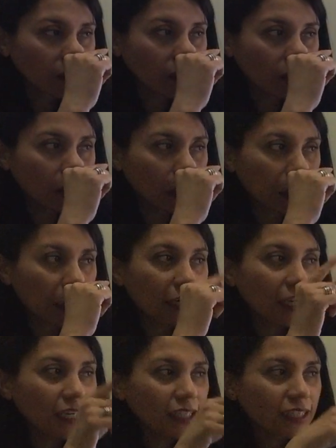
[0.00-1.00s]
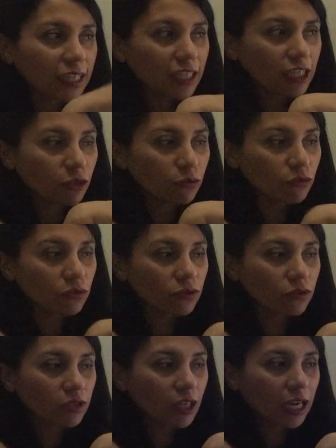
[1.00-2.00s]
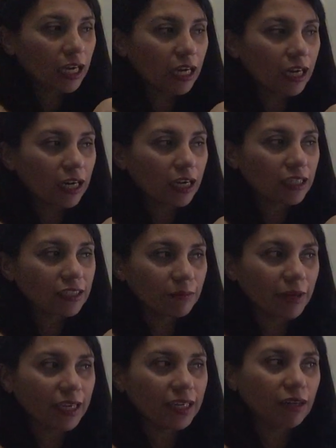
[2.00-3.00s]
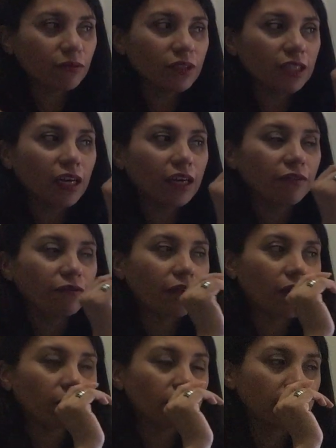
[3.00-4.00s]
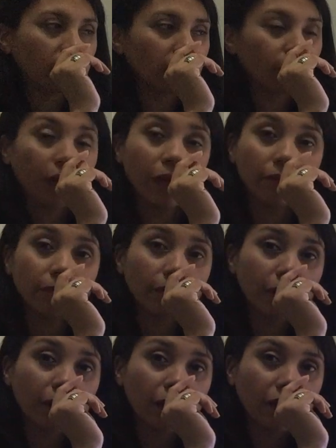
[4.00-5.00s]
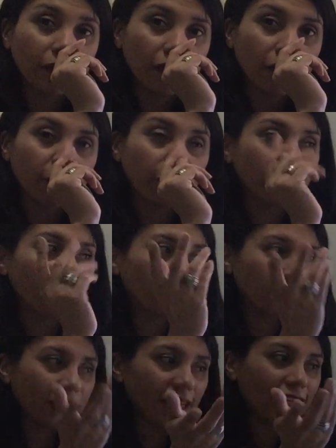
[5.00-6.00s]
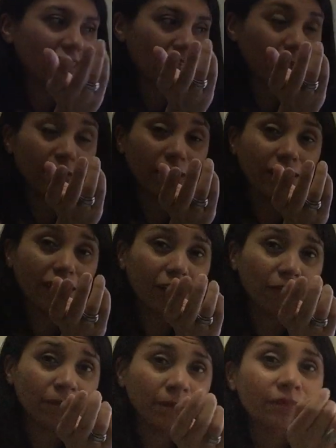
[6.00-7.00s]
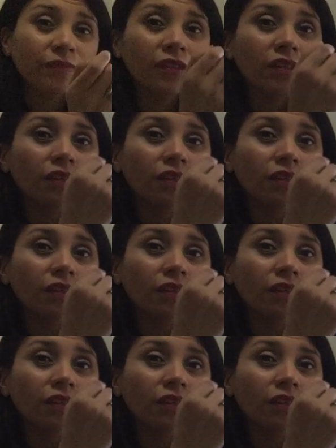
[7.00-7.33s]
And I used some handouts I found on the web. Of course, I adapted them